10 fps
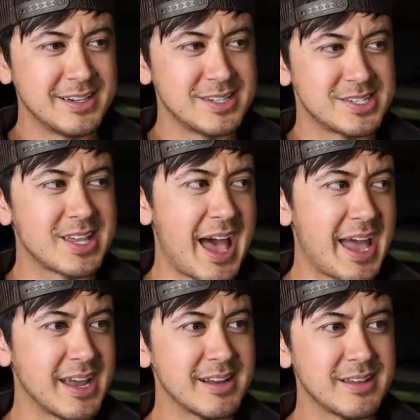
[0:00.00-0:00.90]

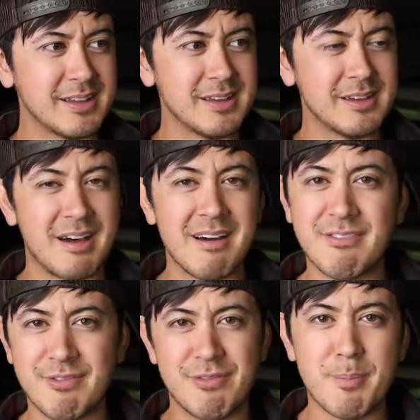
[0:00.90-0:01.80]
side
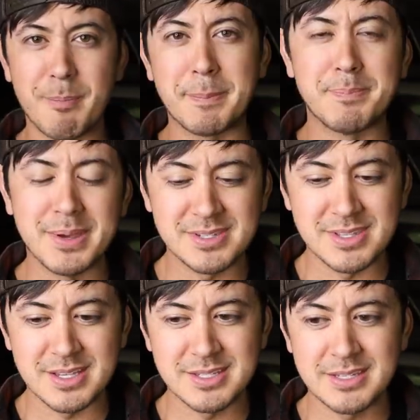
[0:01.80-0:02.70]
of my
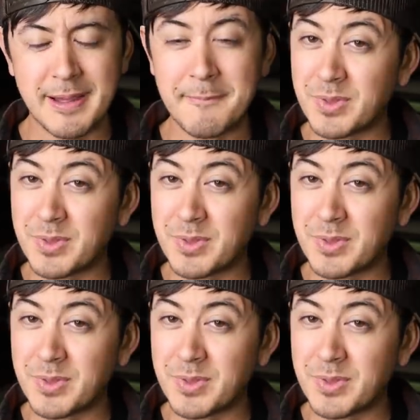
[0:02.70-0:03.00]
business.